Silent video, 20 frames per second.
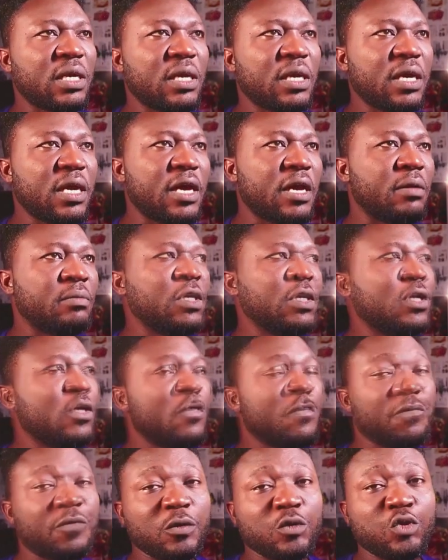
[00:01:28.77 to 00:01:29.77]
here.
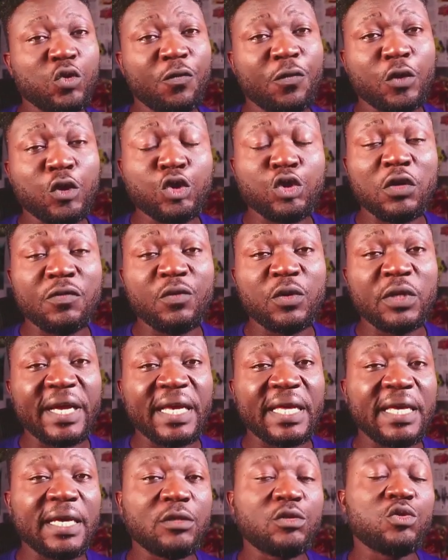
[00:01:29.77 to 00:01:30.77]
So for those of you
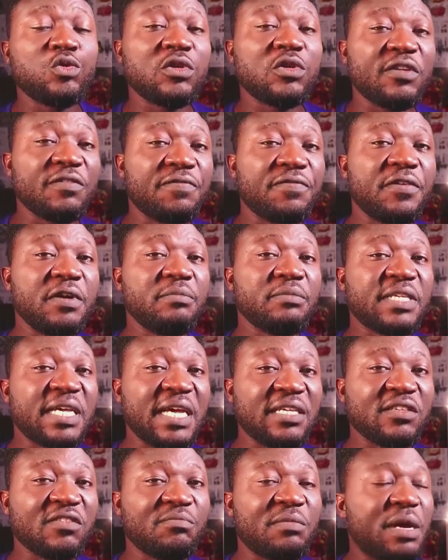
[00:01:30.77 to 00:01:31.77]
that care to know the frame
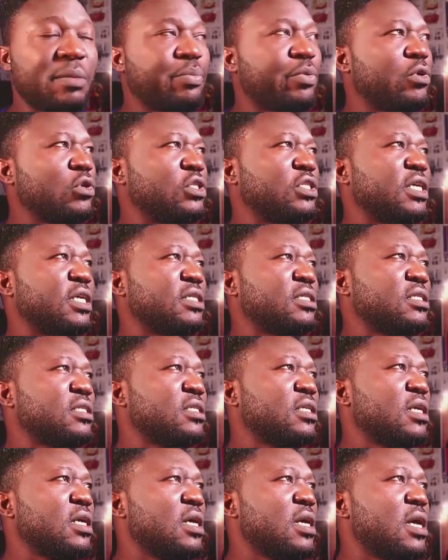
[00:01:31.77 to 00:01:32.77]
size of my
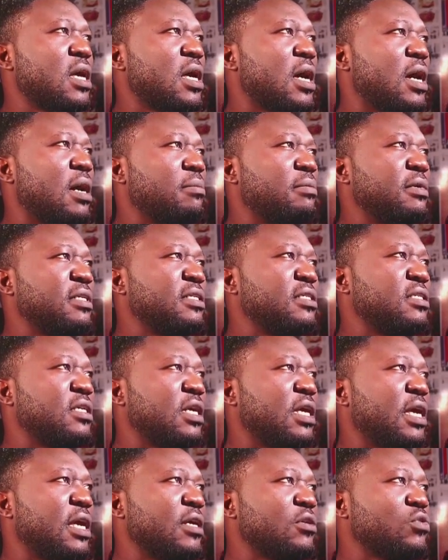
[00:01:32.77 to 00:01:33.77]
projects, this is it
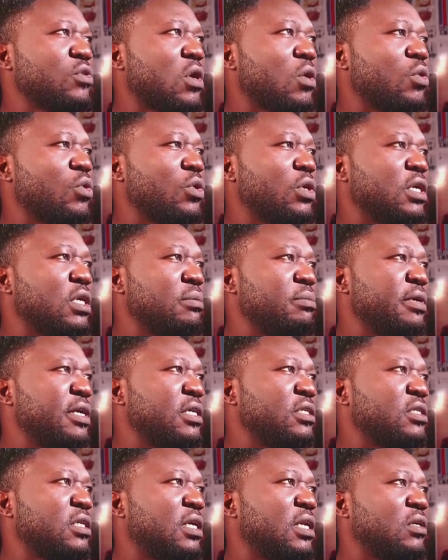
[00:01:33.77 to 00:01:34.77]
here. So I'll go to
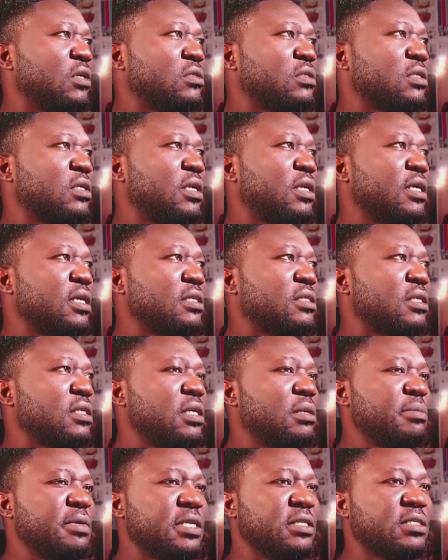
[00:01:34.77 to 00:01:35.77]
image and I'll select
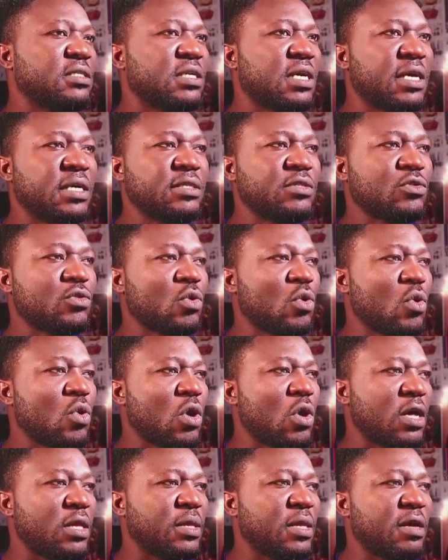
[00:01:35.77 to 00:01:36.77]
image size.
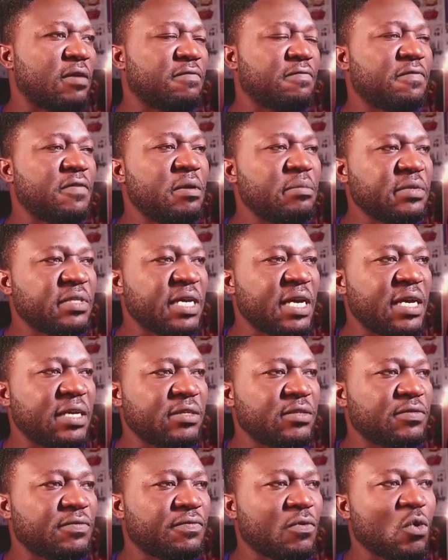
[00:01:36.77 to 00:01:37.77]
So the frame
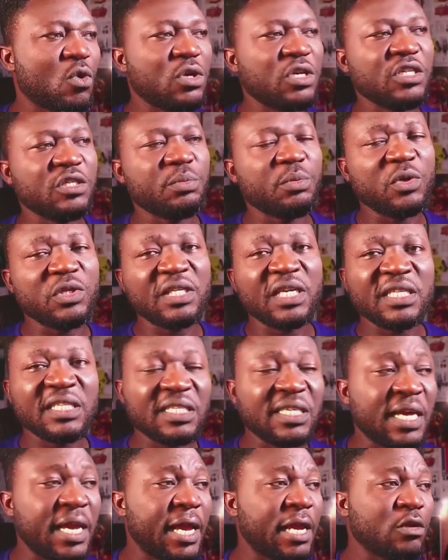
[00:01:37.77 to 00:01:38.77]
size for this project
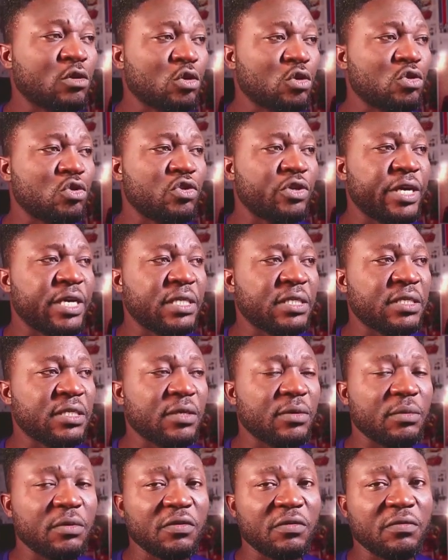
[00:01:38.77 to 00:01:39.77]
is 800
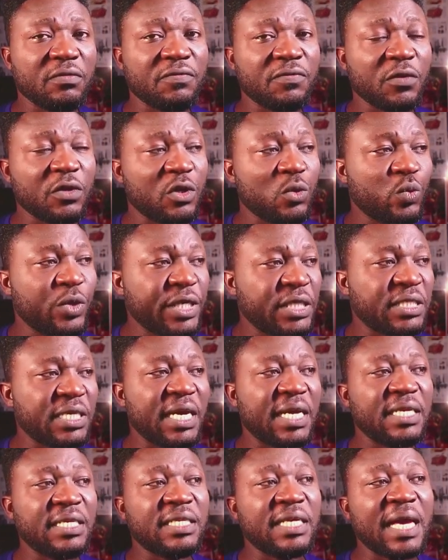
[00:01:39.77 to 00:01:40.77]
for the width
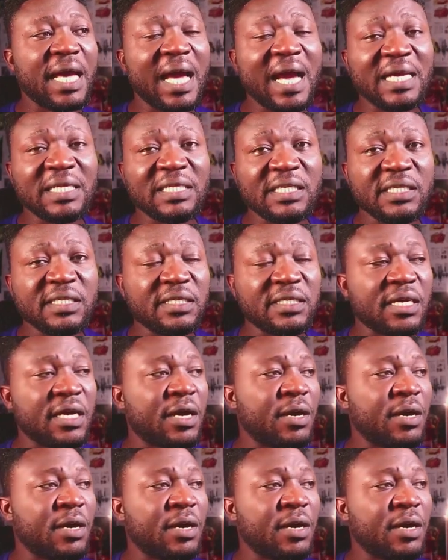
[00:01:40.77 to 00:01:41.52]
and the height is